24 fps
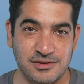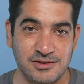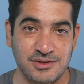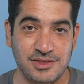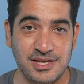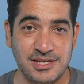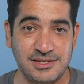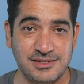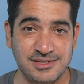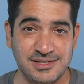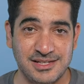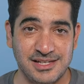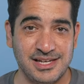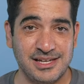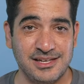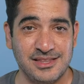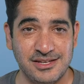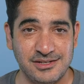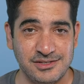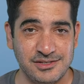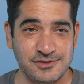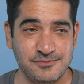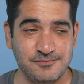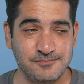things like
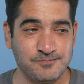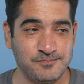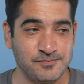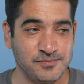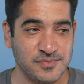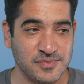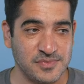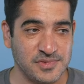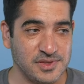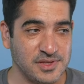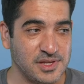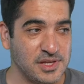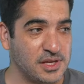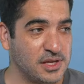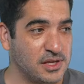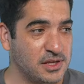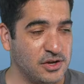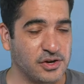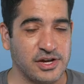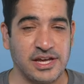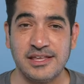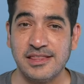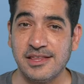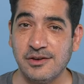this.
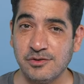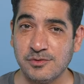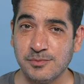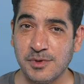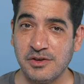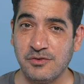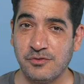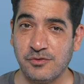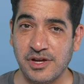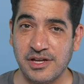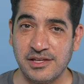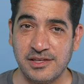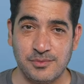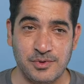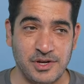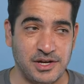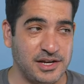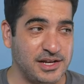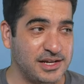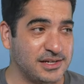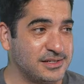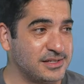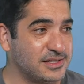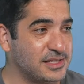Okay, that was my rant about
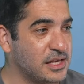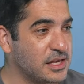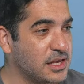X.